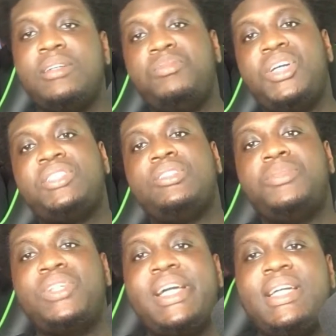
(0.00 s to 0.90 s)

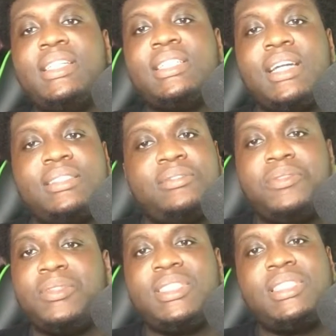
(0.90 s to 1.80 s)
impressionable age, like
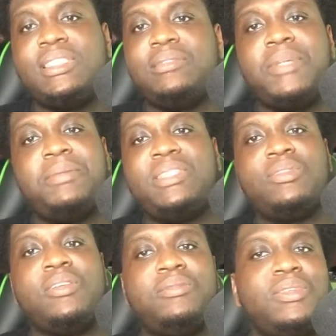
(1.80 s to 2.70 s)
14, maybe
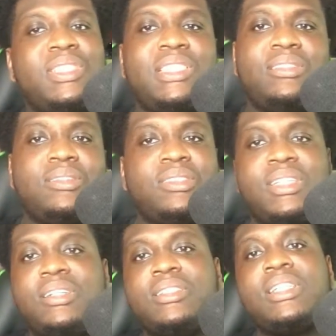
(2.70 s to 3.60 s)
12, 14-year-old
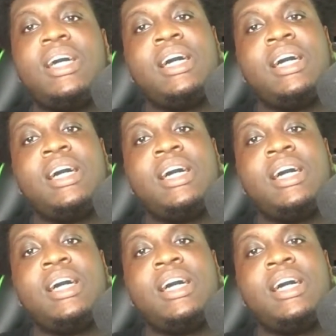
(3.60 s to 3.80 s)
girls.